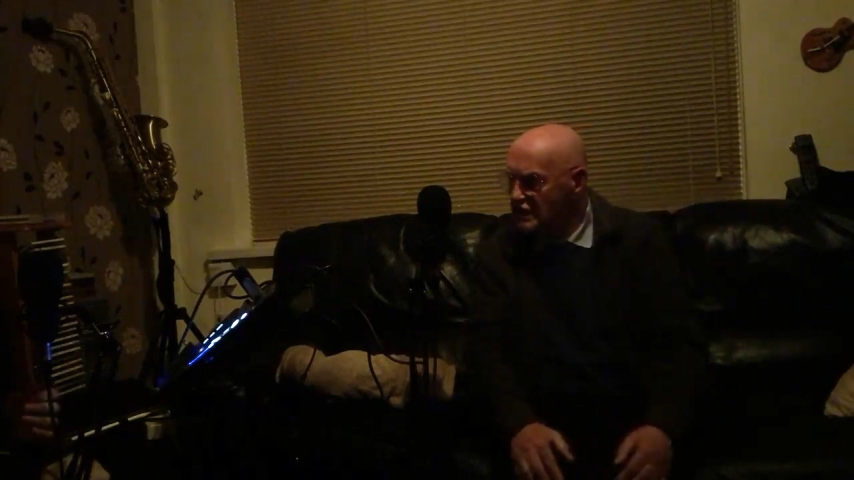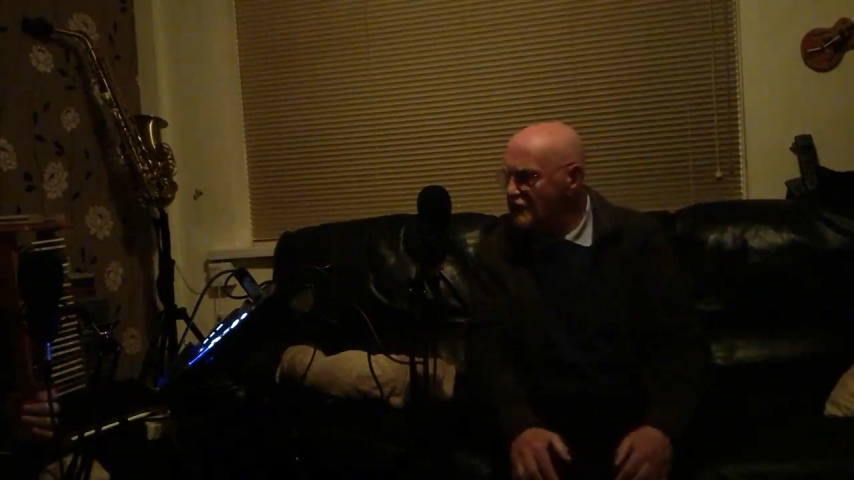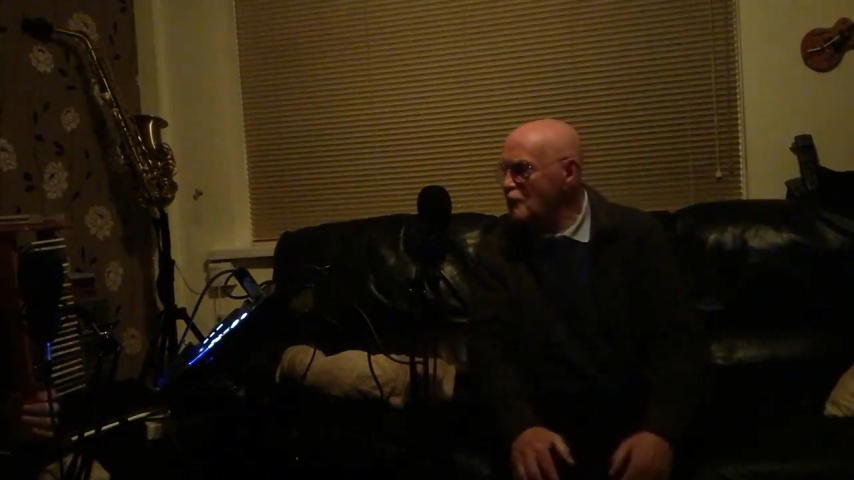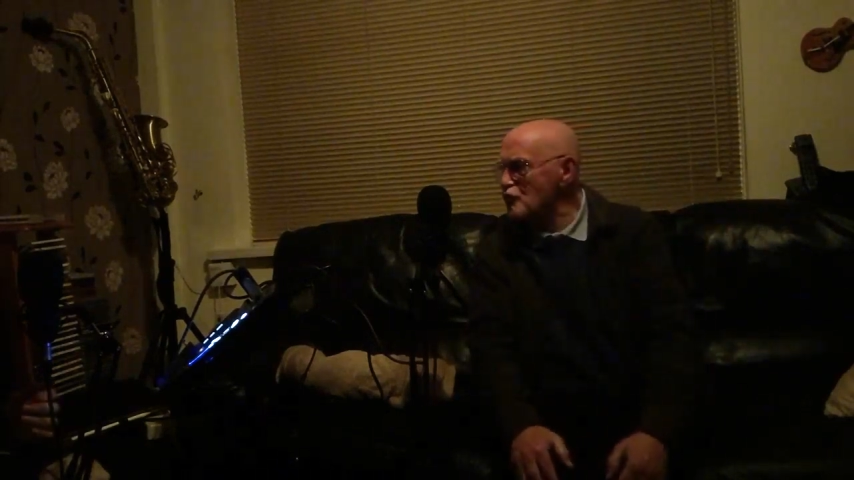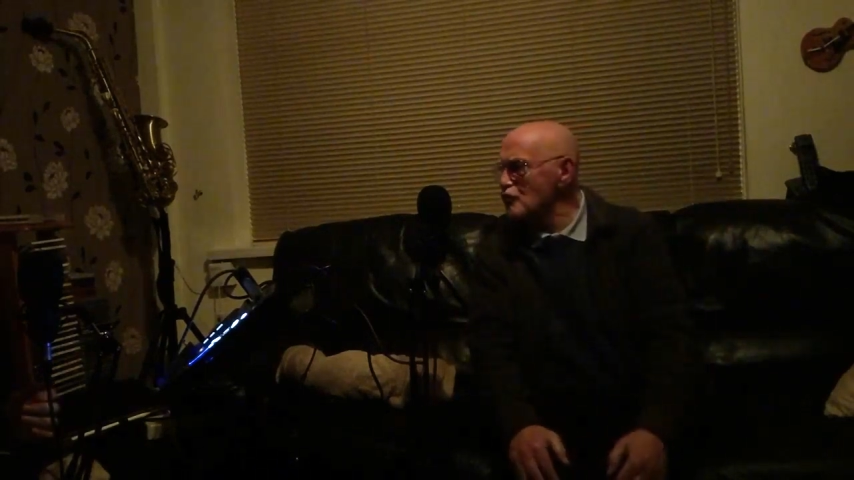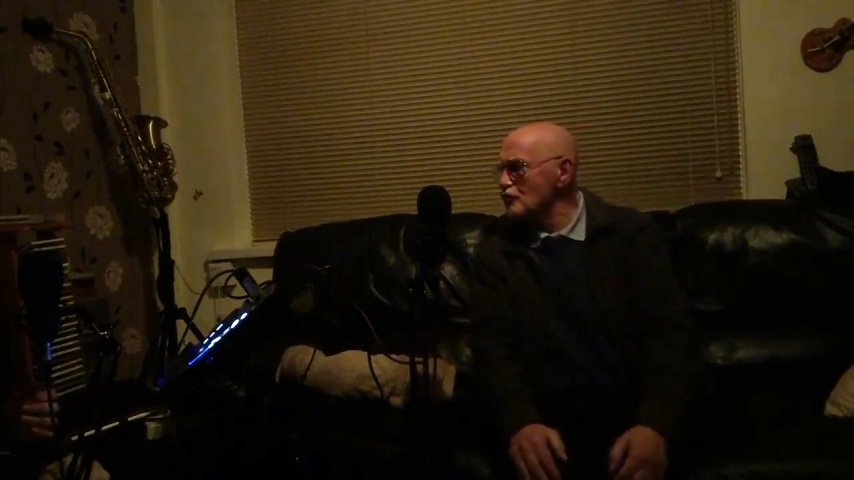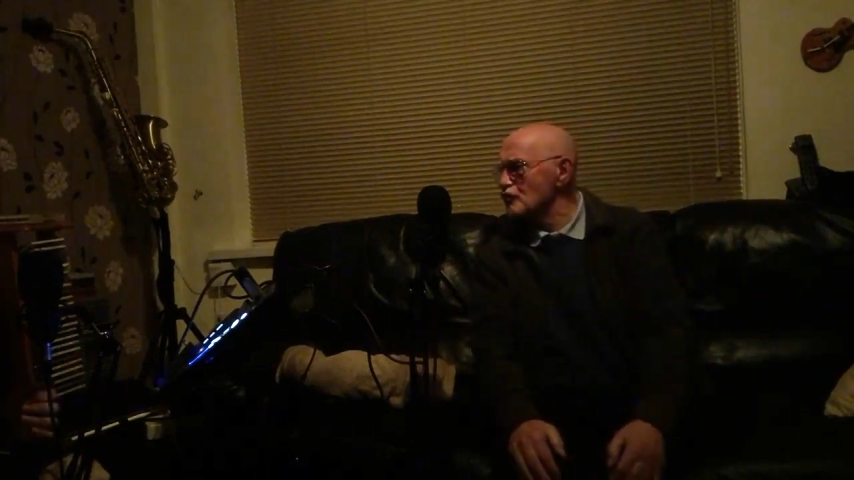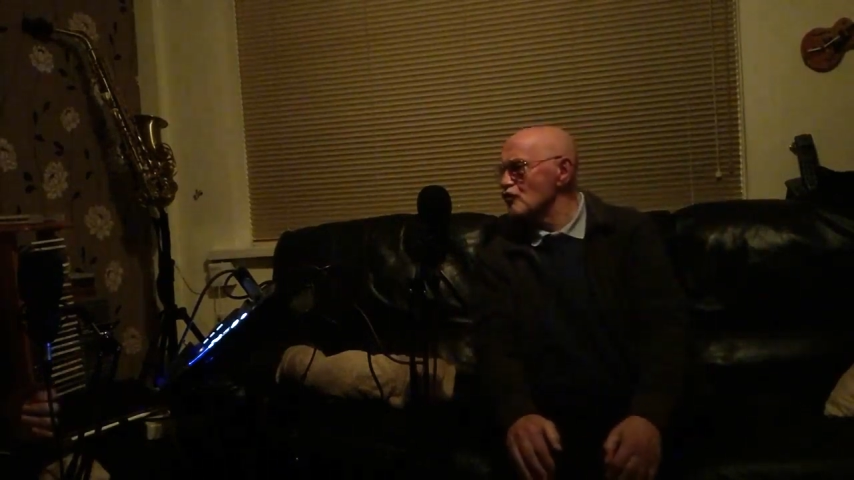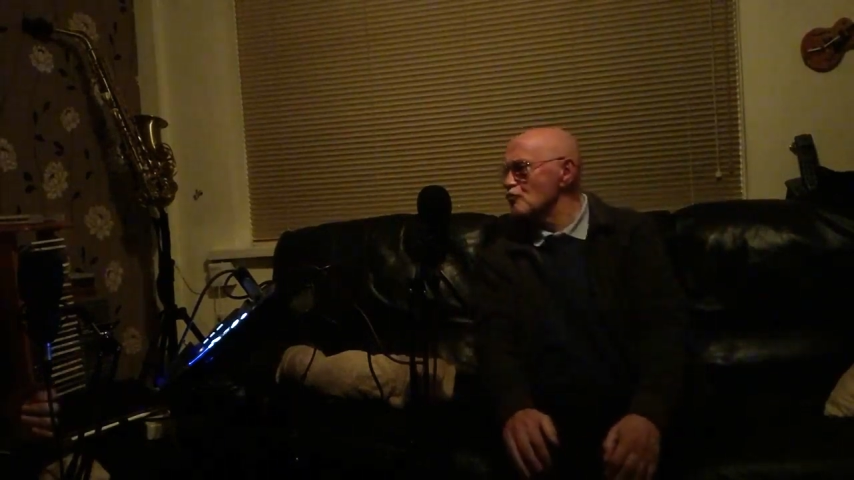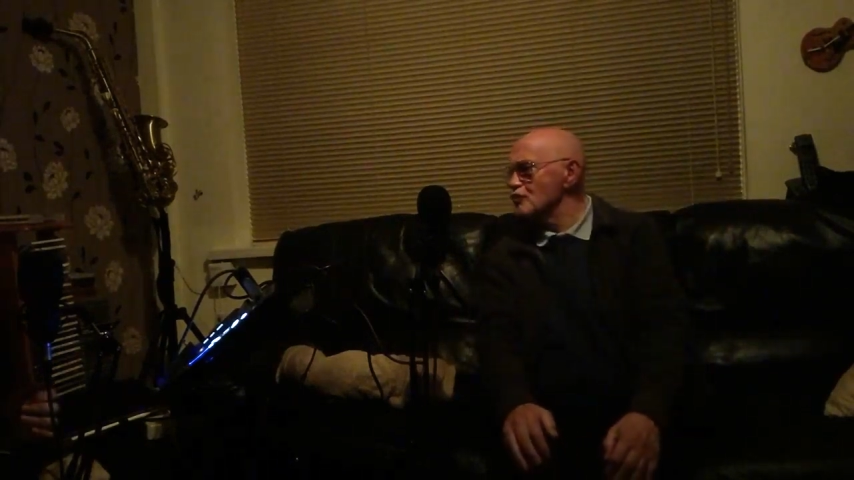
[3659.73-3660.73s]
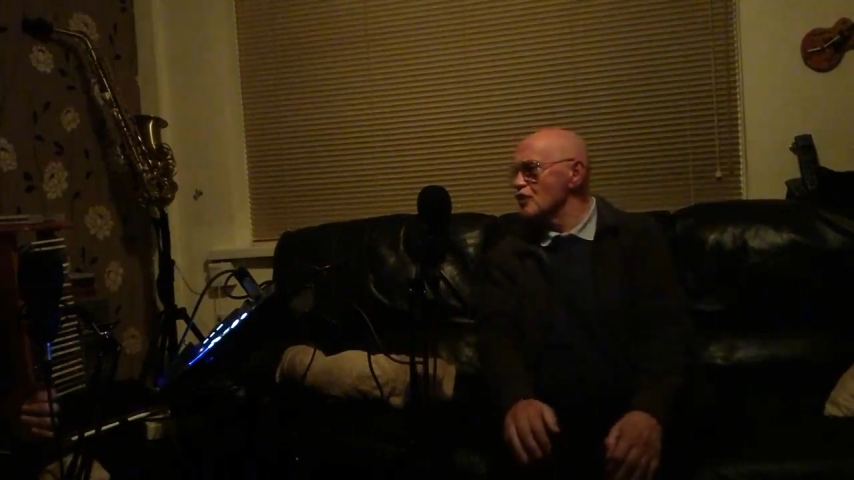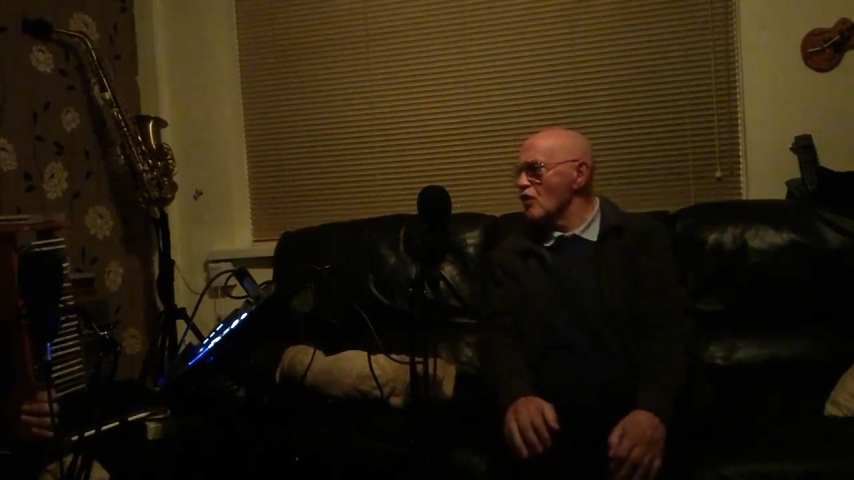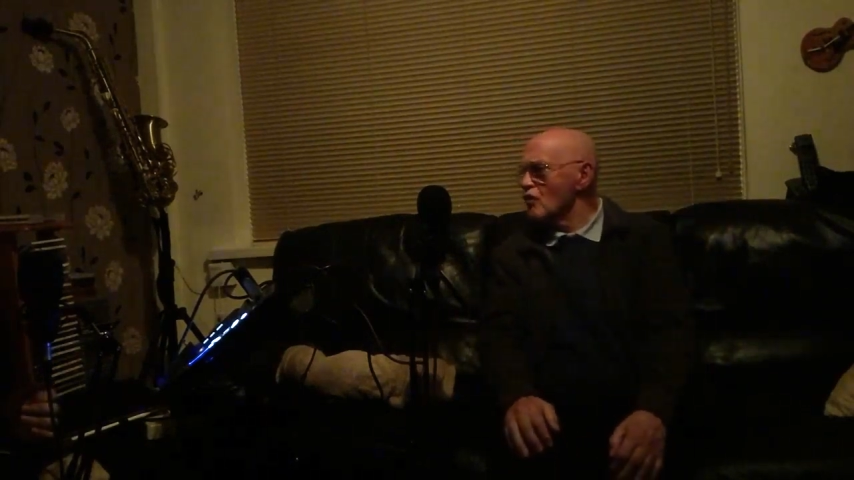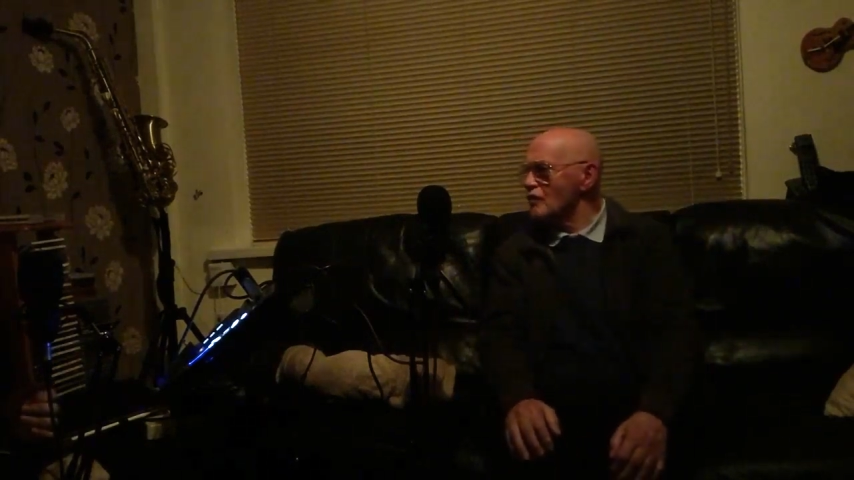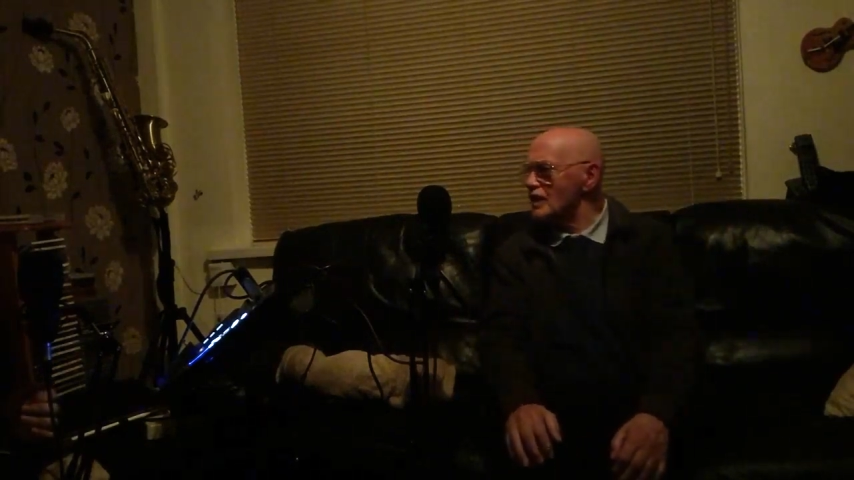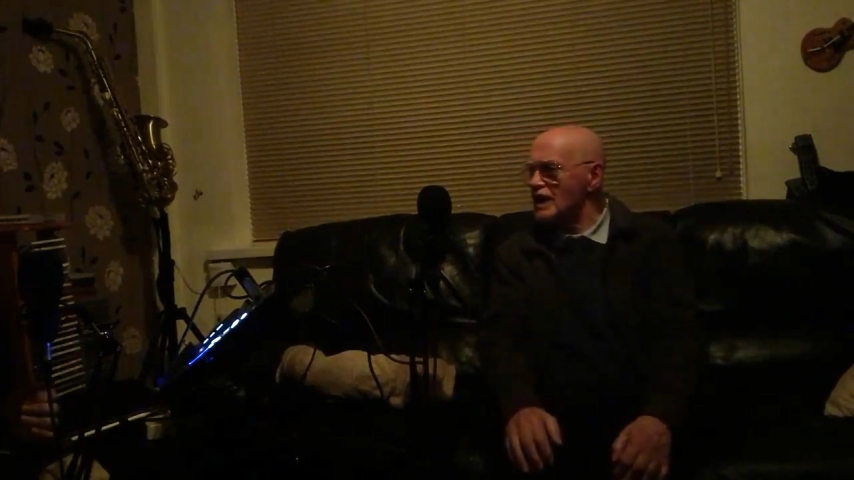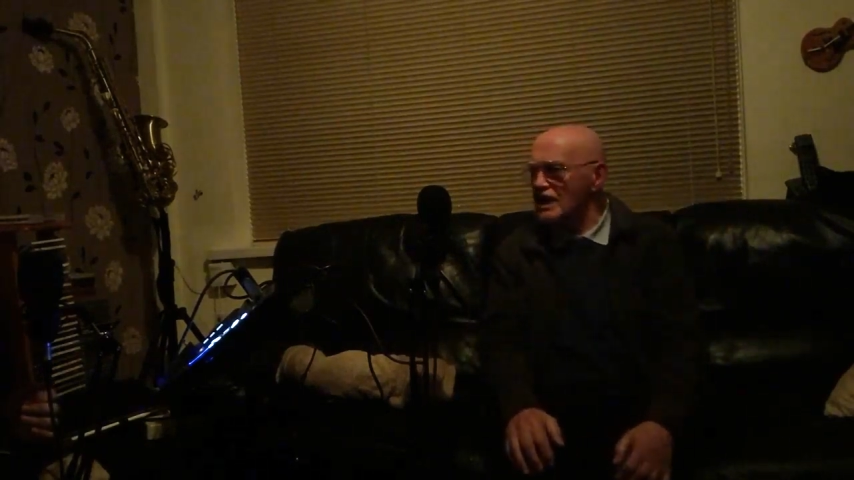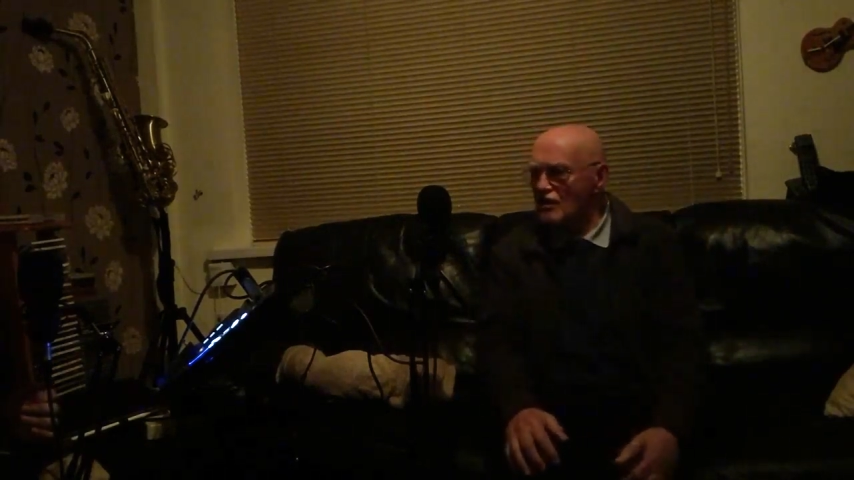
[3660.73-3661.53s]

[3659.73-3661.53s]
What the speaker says: Liverpool group, you know,